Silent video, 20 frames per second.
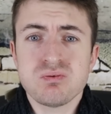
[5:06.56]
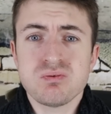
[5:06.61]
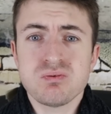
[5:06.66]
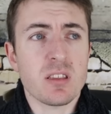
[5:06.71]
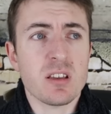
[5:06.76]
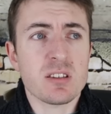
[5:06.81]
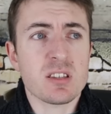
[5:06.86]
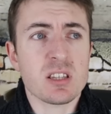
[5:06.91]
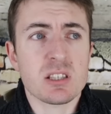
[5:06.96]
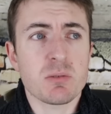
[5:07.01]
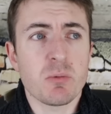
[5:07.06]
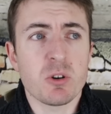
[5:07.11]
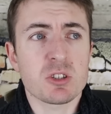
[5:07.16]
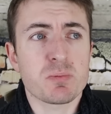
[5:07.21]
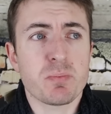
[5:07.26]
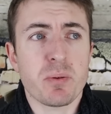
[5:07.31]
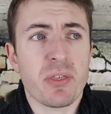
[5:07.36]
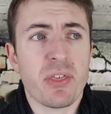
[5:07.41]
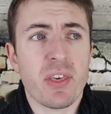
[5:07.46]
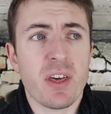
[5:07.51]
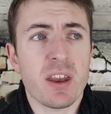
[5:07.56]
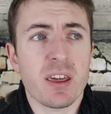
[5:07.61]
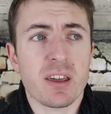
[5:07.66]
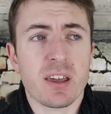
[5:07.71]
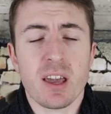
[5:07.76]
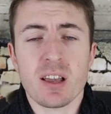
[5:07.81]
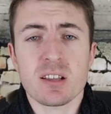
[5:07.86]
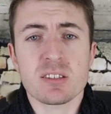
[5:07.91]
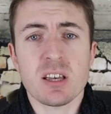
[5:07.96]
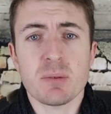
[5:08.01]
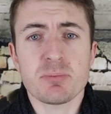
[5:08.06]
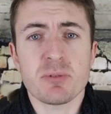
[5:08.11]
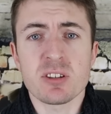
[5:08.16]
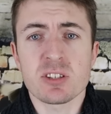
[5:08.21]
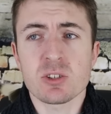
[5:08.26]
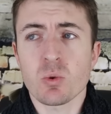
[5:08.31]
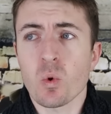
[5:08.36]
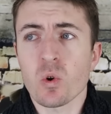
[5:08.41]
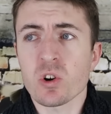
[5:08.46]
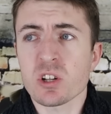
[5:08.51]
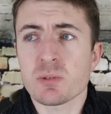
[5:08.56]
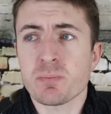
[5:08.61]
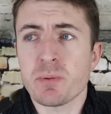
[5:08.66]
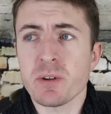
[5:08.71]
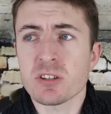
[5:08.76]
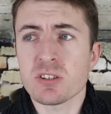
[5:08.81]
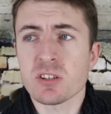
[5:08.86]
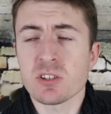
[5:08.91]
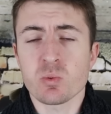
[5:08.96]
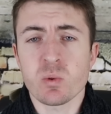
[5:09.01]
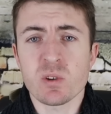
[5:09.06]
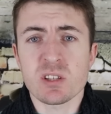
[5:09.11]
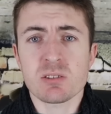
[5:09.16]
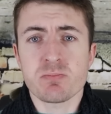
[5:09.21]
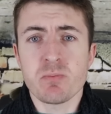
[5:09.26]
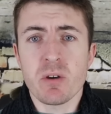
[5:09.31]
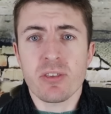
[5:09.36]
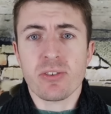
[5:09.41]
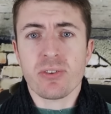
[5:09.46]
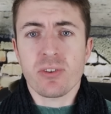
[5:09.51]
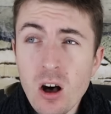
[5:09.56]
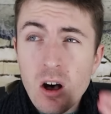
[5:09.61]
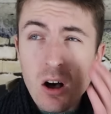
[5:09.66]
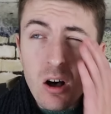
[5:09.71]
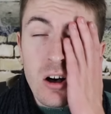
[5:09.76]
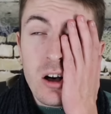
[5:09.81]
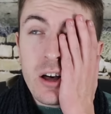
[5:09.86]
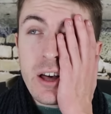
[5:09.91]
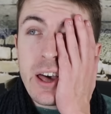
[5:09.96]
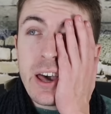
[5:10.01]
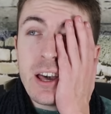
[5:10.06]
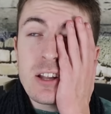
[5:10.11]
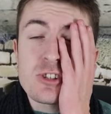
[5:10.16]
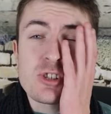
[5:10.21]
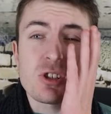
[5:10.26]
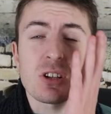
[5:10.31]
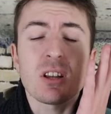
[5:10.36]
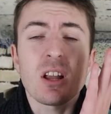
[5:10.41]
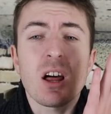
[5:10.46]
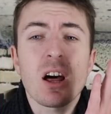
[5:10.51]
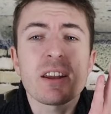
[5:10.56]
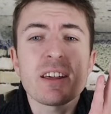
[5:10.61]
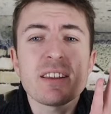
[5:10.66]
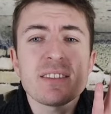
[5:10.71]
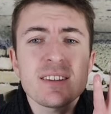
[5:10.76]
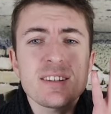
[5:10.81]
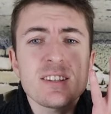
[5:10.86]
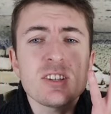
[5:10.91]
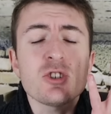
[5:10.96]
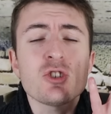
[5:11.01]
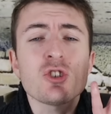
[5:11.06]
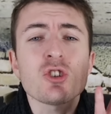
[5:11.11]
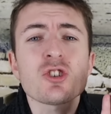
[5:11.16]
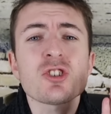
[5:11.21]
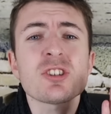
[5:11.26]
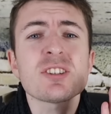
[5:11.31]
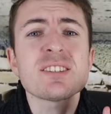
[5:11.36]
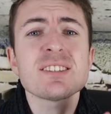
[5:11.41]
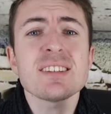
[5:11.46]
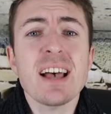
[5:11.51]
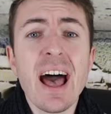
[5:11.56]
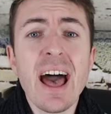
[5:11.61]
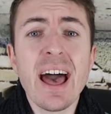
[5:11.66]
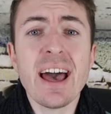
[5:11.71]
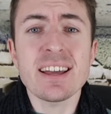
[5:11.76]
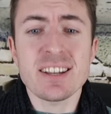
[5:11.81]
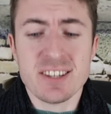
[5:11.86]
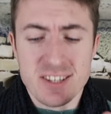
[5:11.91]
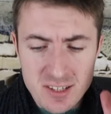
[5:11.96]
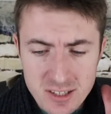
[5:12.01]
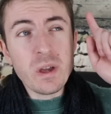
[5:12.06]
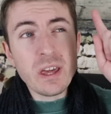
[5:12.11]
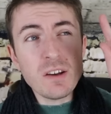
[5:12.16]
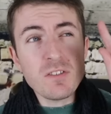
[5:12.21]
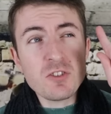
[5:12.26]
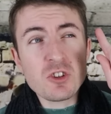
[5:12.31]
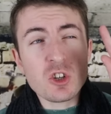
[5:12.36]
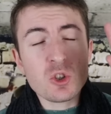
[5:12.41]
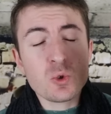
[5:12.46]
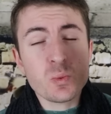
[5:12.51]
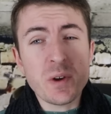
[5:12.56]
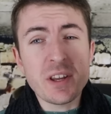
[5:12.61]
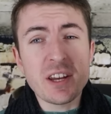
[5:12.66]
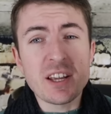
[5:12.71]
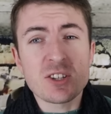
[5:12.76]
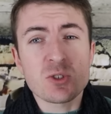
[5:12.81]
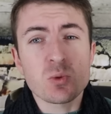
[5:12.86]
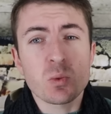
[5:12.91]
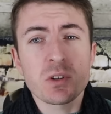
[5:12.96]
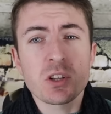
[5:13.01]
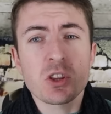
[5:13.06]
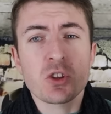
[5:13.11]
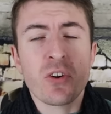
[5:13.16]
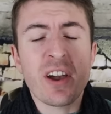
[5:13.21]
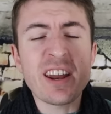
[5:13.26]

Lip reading: This is the most pathetic acceptance award speech since Will Smith. Oh, Ancelotti, this is just sad. We have just witnessed one of the